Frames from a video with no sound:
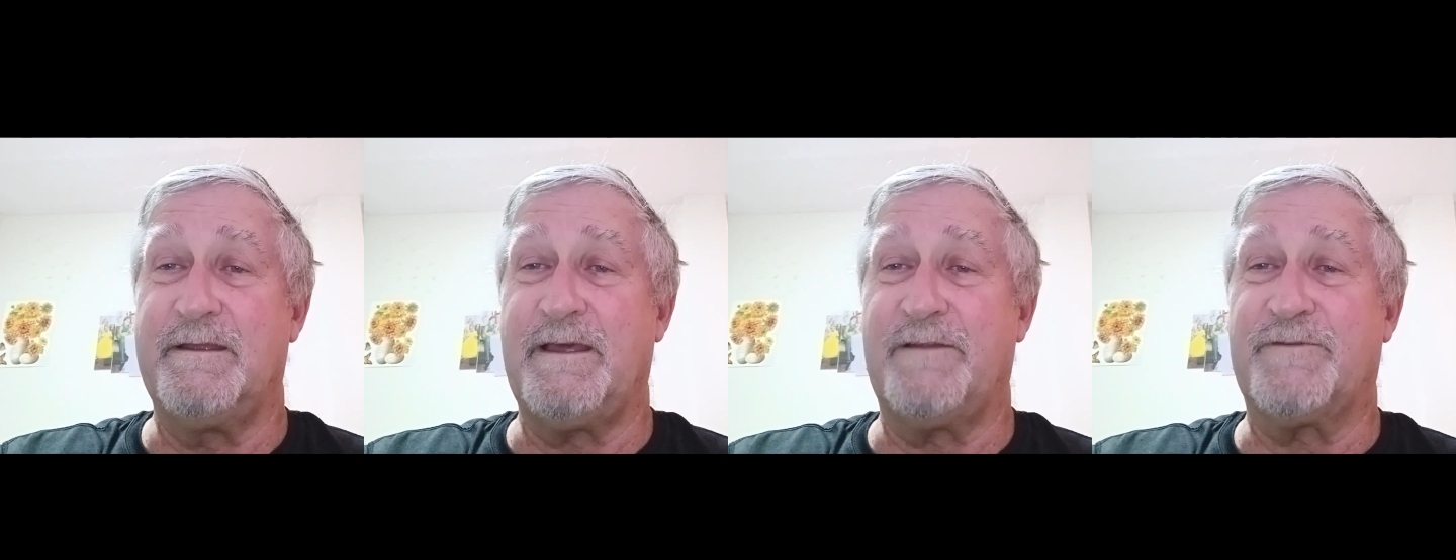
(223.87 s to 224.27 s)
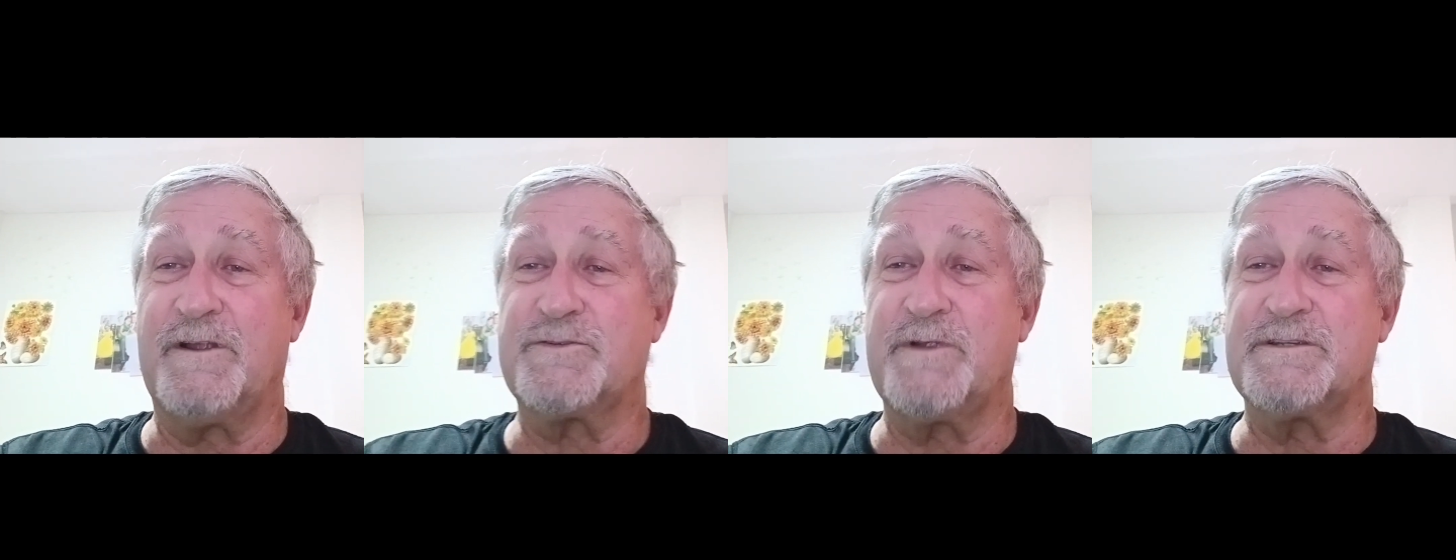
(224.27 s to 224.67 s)
that
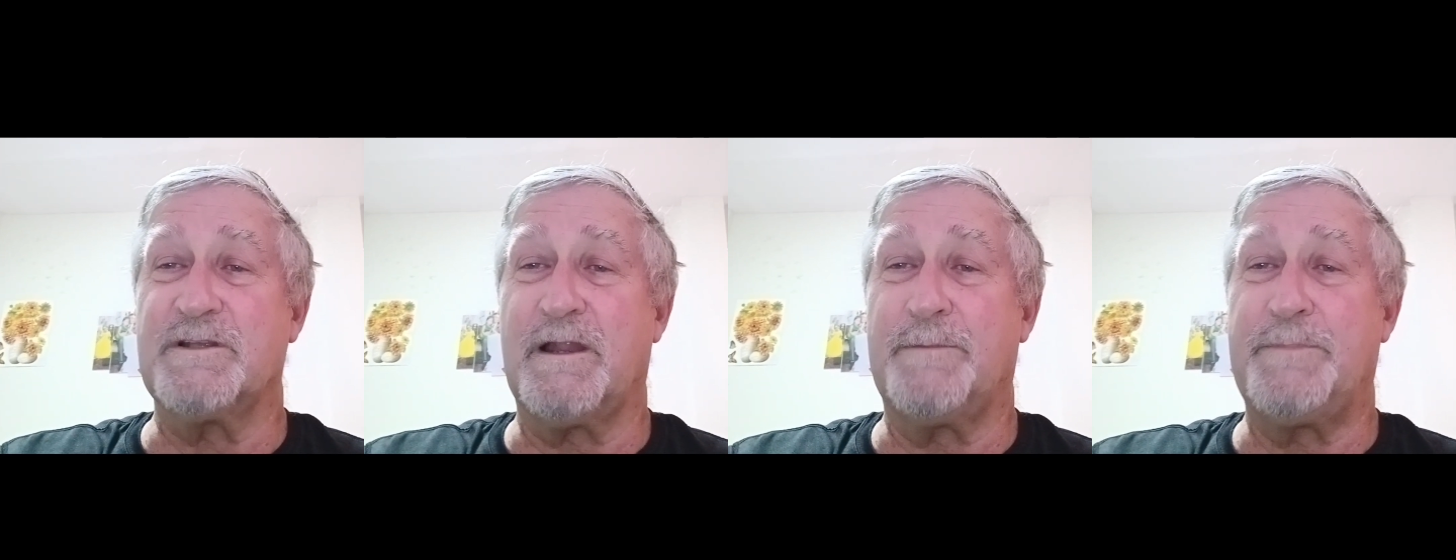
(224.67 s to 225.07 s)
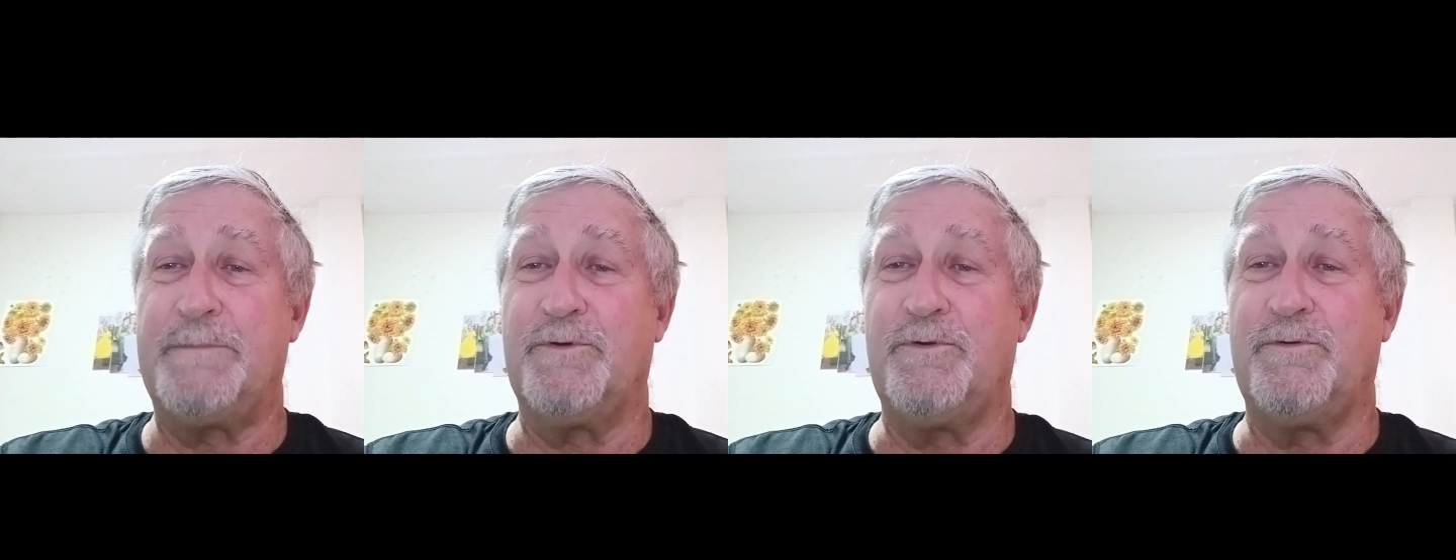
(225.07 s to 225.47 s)
frustrates a lot of
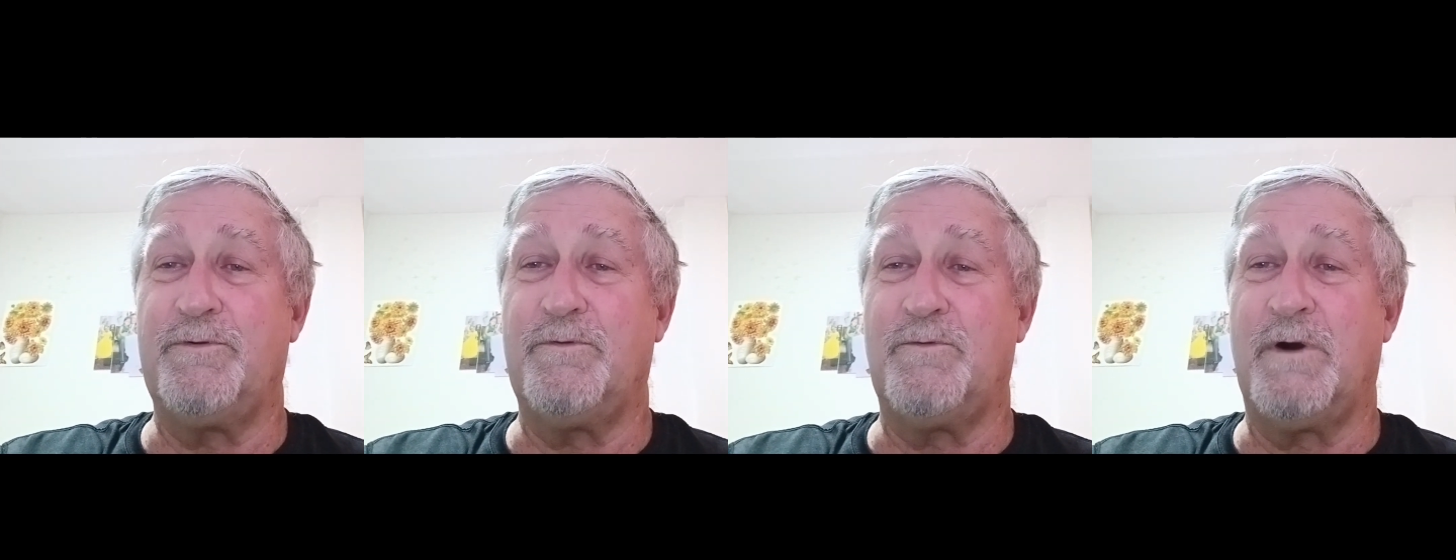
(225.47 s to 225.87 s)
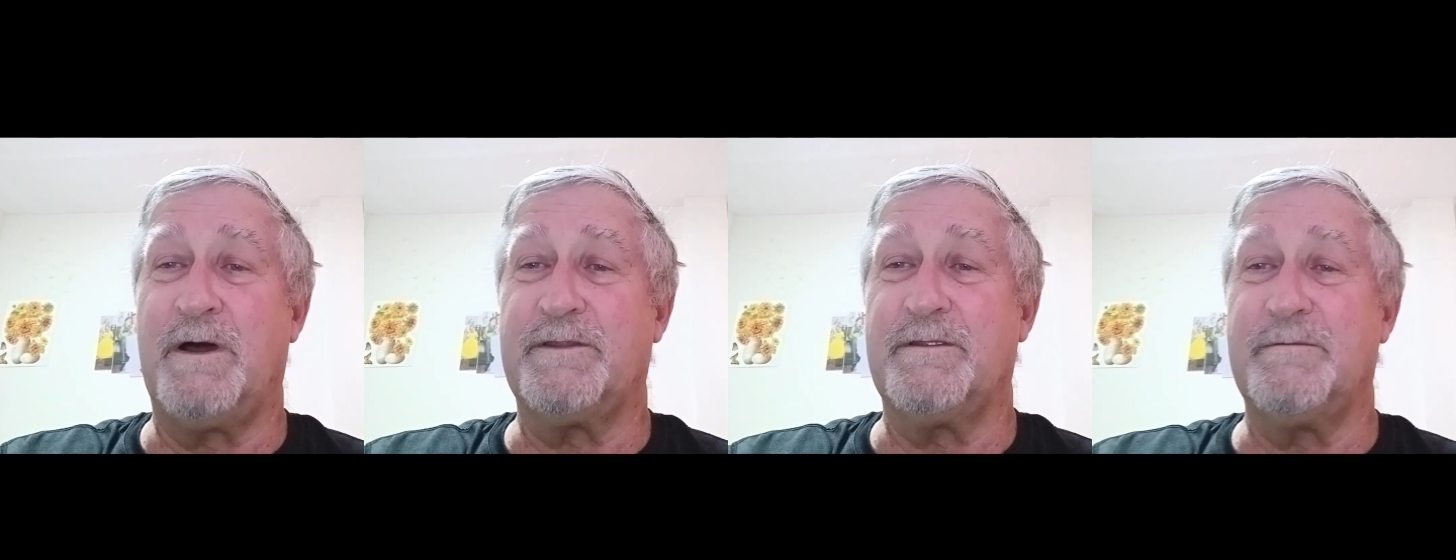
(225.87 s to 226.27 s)
people who
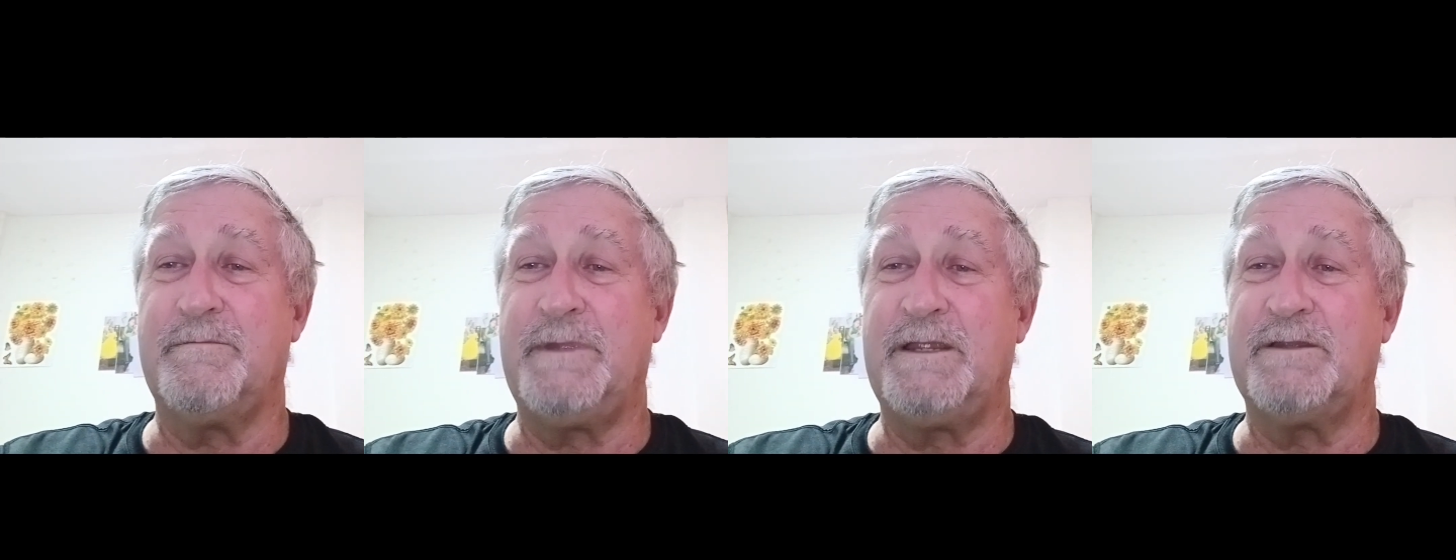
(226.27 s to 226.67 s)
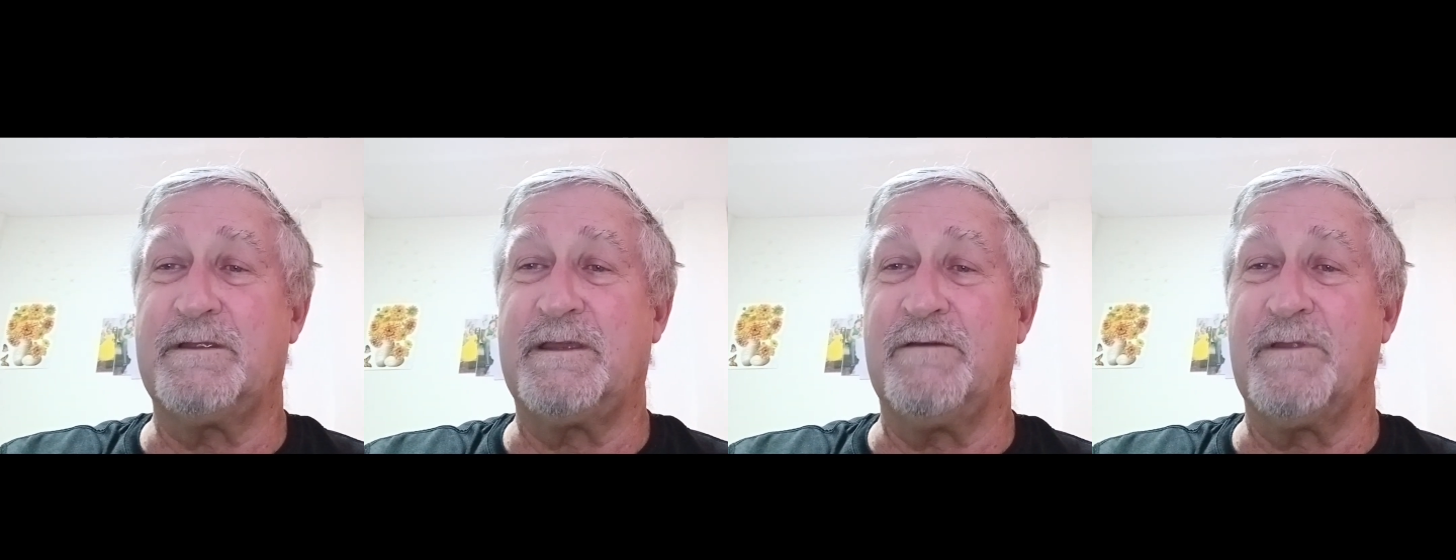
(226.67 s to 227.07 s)
want me to
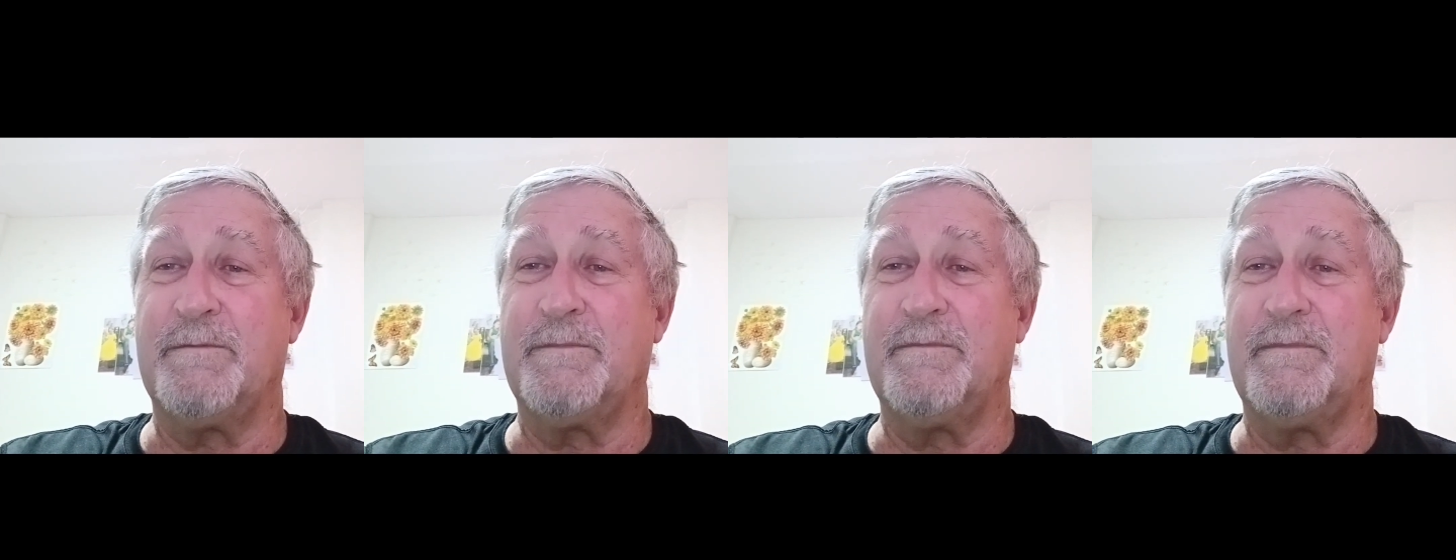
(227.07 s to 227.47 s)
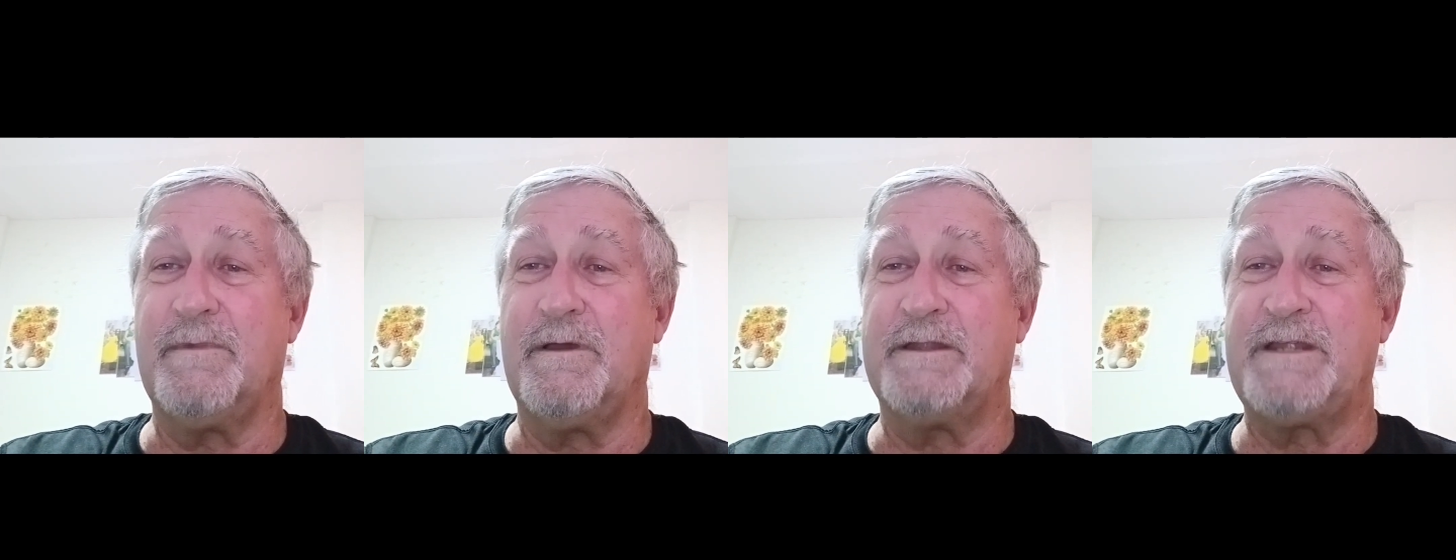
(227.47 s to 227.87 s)
give them
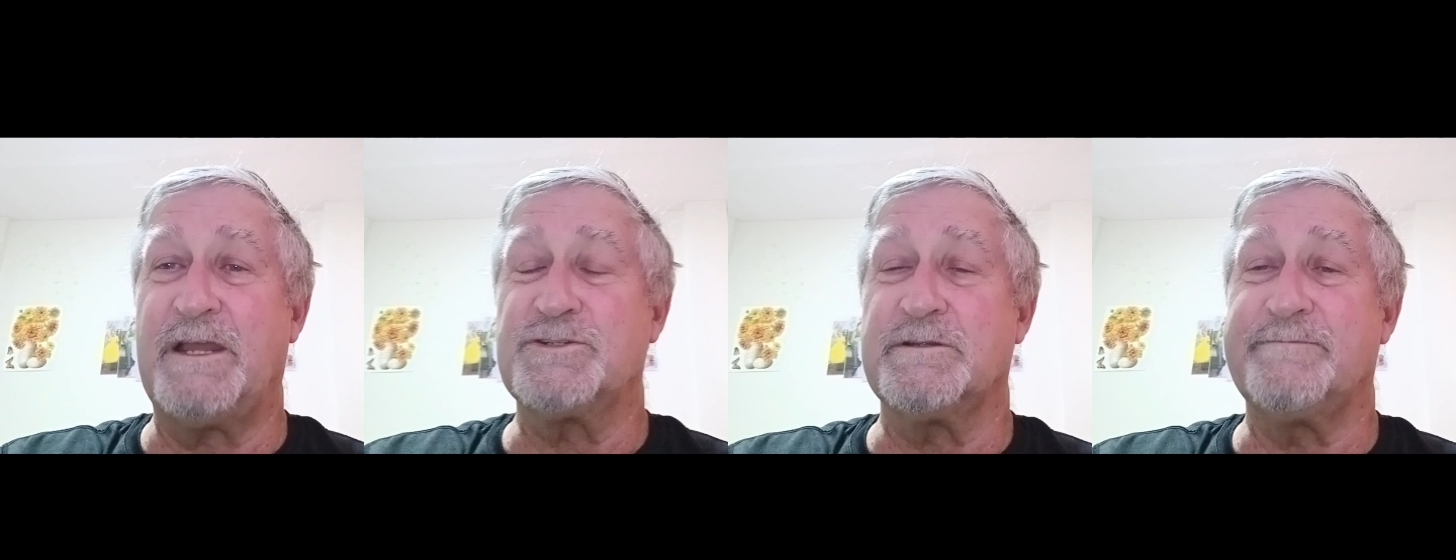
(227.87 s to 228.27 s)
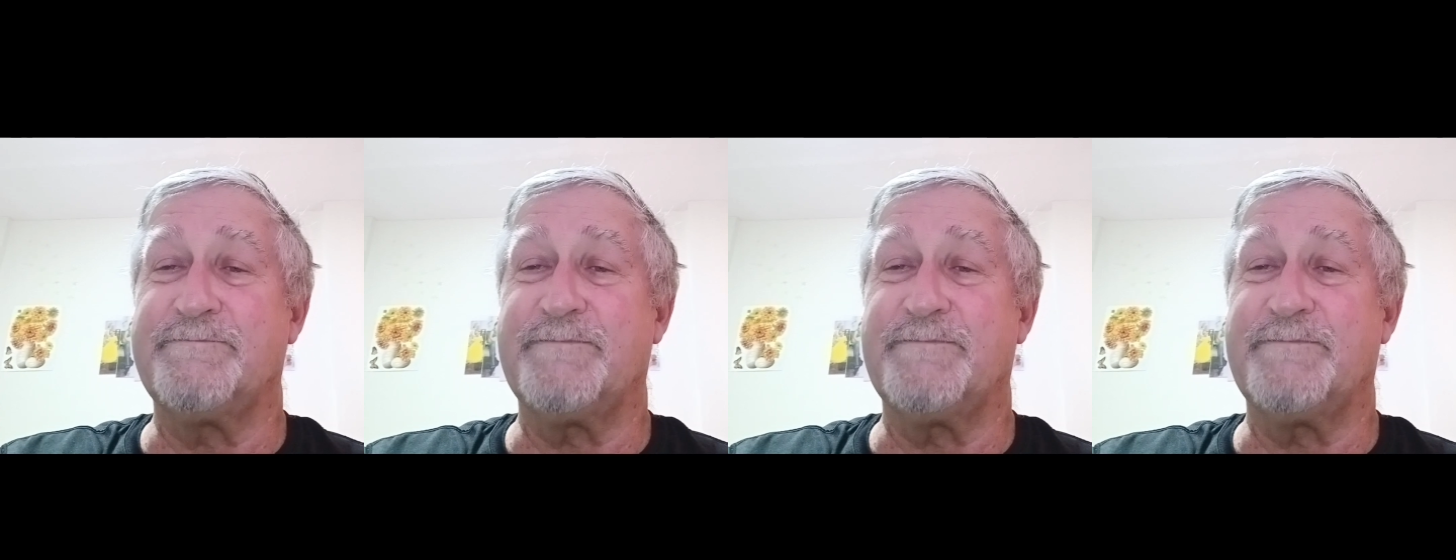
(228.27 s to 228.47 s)
attention.